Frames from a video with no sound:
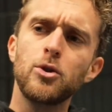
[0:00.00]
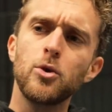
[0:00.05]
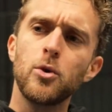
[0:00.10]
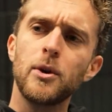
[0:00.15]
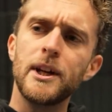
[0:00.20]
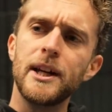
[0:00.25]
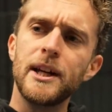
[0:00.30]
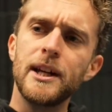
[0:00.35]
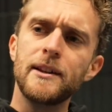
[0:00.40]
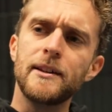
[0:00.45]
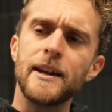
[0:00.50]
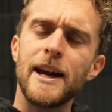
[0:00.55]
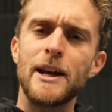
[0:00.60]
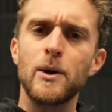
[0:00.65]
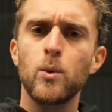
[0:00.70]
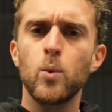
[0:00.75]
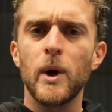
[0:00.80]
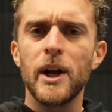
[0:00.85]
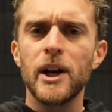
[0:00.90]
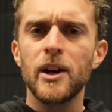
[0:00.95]
to lead
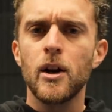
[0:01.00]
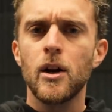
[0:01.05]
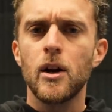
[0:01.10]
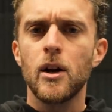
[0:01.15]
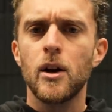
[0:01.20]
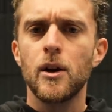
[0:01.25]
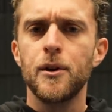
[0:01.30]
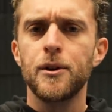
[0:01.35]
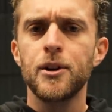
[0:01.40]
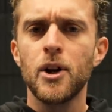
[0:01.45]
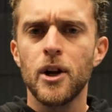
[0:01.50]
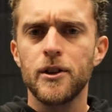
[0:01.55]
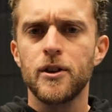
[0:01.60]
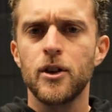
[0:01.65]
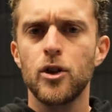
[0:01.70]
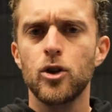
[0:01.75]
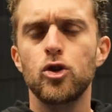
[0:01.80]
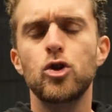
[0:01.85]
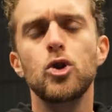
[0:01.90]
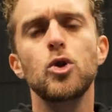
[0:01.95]
and when
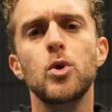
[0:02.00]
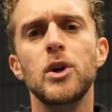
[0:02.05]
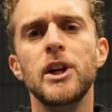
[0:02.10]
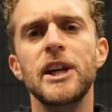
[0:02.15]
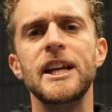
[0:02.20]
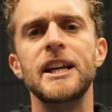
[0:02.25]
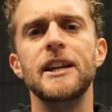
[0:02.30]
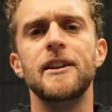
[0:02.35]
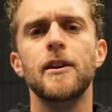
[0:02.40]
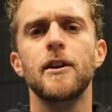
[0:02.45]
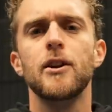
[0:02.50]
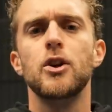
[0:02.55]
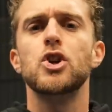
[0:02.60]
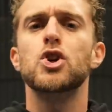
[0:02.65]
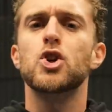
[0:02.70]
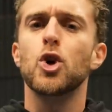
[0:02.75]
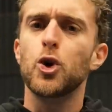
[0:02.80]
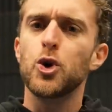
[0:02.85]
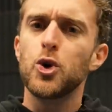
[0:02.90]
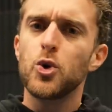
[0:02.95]
not to lead.
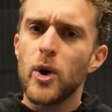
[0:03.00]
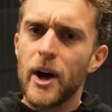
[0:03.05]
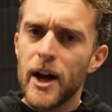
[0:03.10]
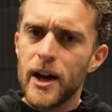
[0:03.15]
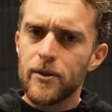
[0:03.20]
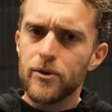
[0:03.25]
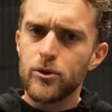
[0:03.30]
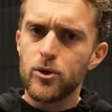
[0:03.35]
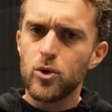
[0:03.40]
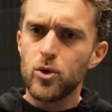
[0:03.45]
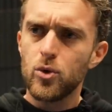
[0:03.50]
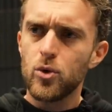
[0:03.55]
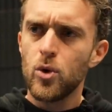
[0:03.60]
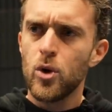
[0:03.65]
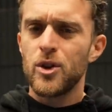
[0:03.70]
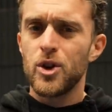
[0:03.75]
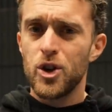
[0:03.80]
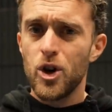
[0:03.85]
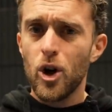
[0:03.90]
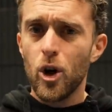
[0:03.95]
So you have to
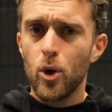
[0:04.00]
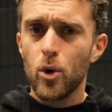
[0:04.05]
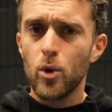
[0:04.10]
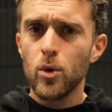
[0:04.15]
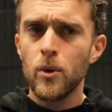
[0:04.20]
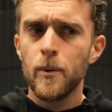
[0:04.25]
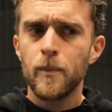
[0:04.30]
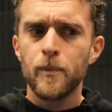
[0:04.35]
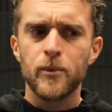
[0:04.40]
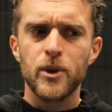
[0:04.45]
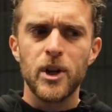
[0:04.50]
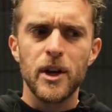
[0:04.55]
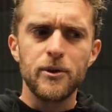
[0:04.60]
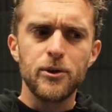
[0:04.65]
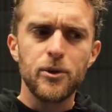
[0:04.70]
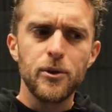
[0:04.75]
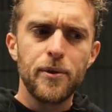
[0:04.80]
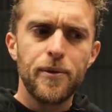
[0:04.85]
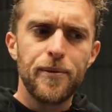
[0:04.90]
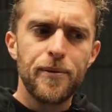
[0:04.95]
know, you have
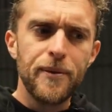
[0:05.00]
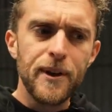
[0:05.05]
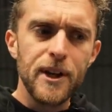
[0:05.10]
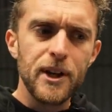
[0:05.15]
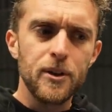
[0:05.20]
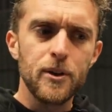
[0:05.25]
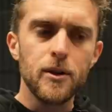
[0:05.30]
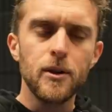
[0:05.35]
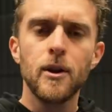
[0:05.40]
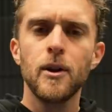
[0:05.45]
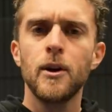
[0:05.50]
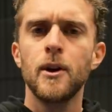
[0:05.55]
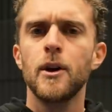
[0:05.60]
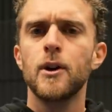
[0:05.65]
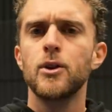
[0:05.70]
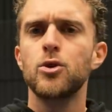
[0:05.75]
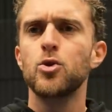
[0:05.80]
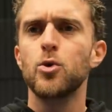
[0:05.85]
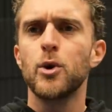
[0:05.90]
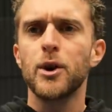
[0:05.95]
to feel,
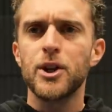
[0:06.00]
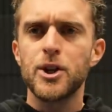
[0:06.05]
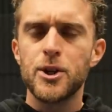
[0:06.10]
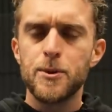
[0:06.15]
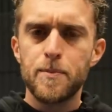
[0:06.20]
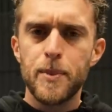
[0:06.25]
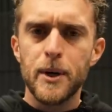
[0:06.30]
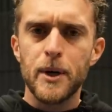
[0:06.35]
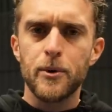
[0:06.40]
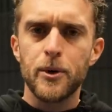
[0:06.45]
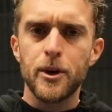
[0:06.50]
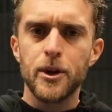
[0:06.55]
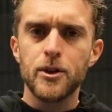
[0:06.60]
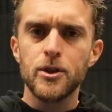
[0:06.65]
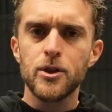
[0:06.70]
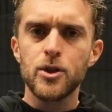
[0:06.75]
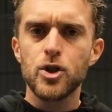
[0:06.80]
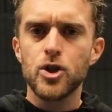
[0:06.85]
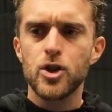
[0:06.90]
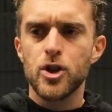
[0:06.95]
to
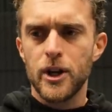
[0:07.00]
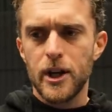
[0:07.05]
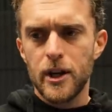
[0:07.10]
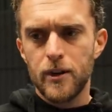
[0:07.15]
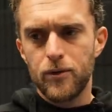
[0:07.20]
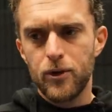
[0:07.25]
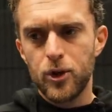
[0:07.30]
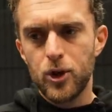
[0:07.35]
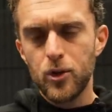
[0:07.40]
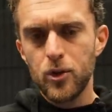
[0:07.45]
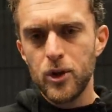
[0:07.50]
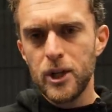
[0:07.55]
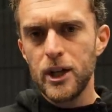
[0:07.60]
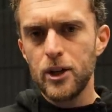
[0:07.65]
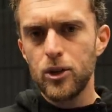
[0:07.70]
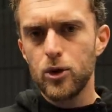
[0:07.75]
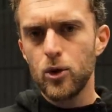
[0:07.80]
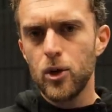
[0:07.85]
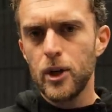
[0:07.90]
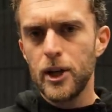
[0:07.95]
experience if you
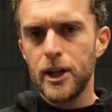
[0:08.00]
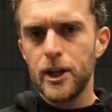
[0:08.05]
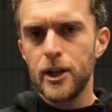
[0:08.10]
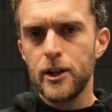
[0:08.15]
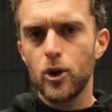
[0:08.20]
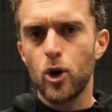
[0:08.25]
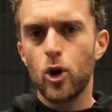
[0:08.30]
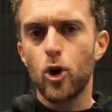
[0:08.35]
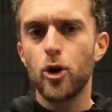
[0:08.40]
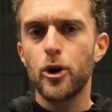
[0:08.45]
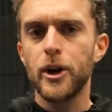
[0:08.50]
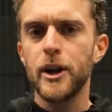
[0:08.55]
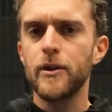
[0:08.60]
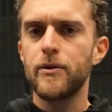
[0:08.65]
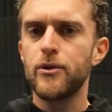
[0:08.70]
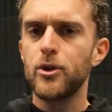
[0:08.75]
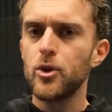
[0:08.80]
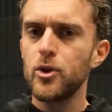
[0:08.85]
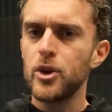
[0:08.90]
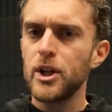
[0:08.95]
need to lead or
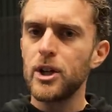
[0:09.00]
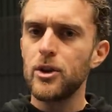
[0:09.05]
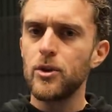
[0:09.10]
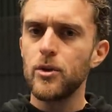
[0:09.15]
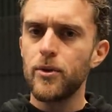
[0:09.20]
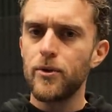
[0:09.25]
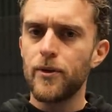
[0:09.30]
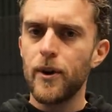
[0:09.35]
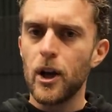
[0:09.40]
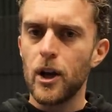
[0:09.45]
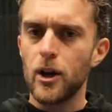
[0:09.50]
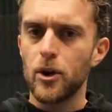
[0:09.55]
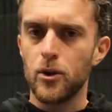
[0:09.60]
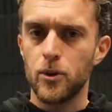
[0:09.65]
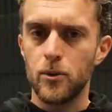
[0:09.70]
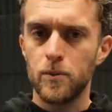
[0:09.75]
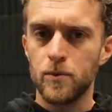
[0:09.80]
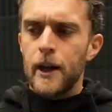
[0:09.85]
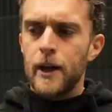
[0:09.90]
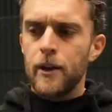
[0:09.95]
if you need to
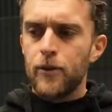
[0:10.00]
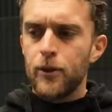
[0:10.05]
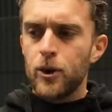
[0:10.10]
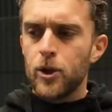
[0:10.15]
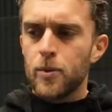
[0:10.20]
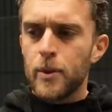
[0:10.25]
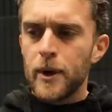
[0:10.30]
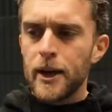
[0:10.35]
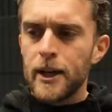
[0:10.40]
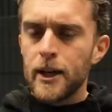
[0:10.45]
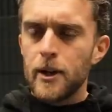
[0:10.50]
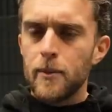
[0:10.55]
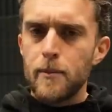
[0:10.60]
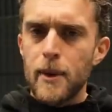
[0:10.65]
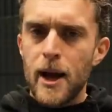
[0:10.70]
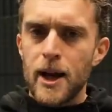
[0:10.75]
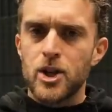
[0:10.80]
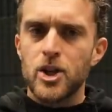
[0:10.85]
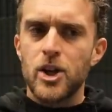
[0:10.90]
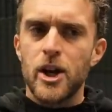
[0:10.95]
follow. If you're playing the
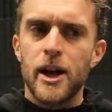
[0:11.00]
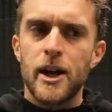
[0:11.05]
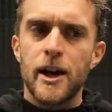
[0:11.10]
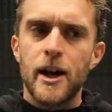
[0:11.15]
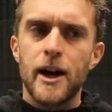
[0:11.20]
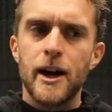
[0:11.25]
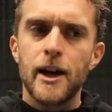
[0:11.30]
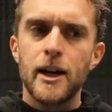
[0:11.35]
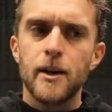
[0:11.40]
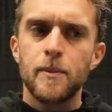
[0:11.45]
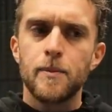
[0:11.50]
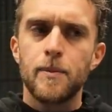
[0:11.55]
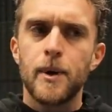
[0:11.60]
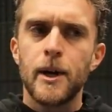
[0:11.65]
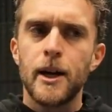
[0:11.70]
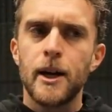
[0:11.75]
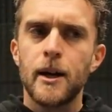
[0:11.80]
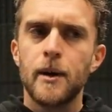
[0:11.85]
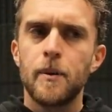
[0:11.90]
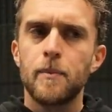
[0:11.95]
match and I am
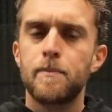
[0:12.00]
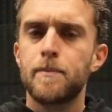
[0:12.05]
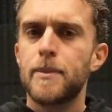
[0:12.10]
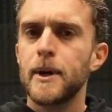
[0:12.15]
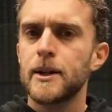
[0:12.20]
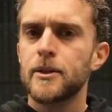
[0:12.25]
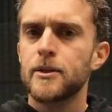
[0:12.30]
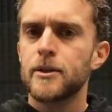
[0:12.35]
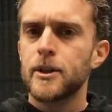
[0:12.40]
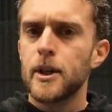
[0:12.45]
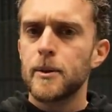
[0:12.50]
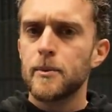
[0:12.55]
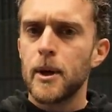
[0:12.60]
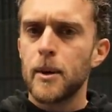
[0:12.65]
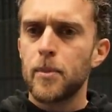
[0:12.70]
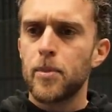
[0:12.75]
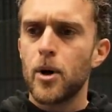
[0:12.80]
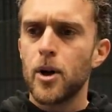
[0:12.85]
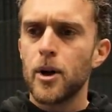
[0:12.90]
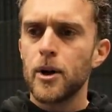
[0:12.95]
playing better than my
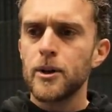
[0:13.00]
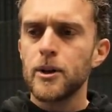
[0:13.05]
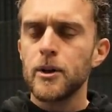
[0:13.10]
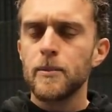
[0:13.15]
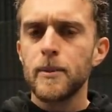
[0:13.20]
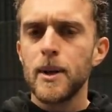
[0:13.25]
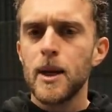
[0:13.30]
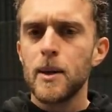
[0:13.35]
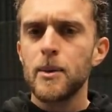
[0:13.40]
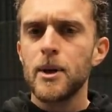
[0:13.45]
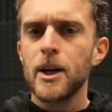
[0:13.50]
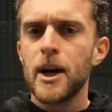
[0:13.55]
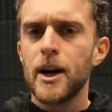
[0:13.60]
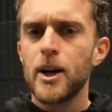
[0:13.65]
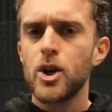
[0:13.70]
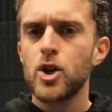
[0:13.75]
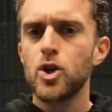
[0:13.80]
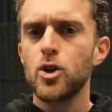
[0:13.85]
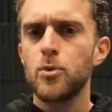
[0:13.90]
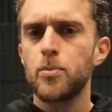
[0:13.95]
partner, maybe I
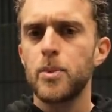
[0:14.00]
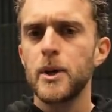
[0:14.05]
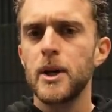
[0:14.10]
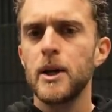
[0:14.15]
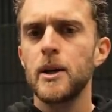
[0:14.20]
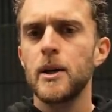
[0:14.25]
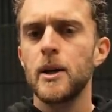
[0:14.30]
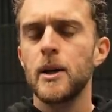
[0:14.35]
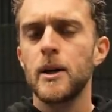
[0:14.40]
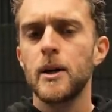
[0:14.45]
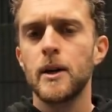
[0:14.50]
should be